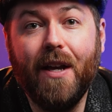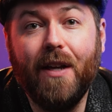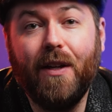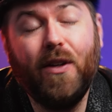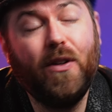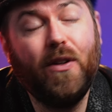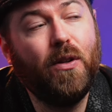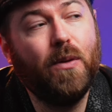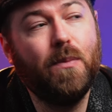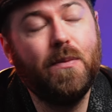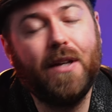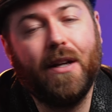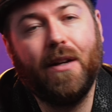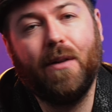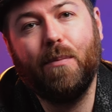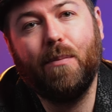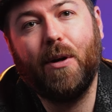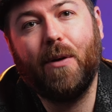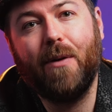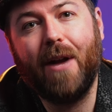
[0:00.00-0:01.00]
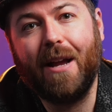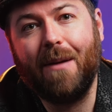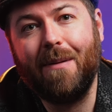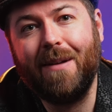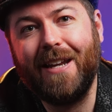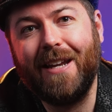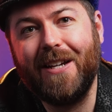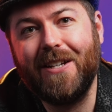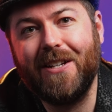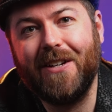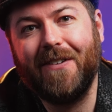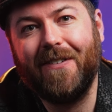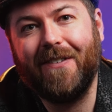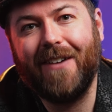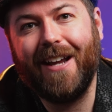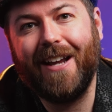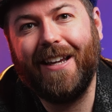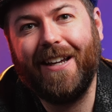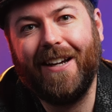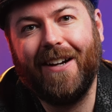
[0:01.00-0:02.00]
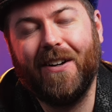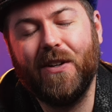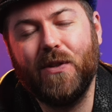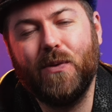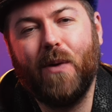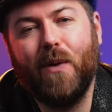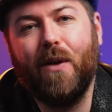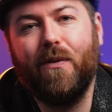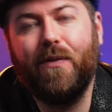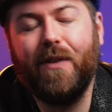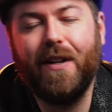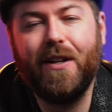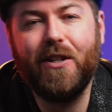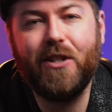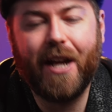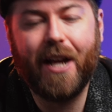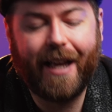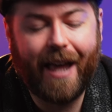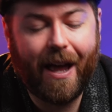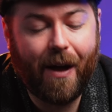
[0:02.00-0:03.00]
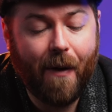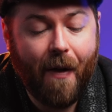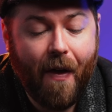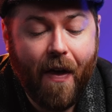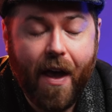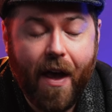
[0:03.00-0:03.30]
YouTube's going to put a recommendation right here as well for you to check out.